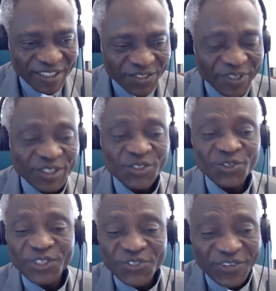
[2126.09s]
When it's
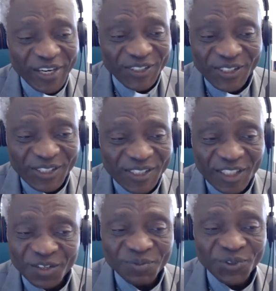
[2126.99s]
only dry season, there
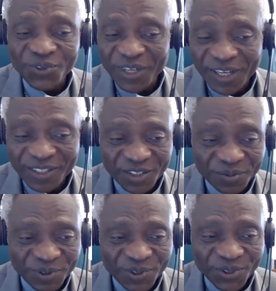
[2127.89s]
will
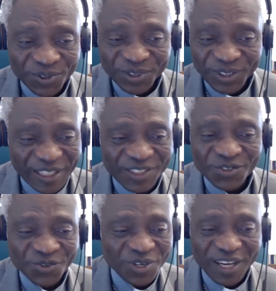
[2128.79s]
be nothing
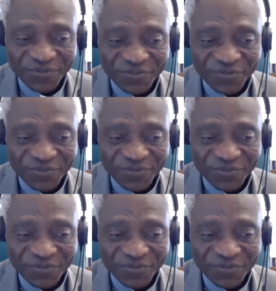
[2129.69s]
to harvest.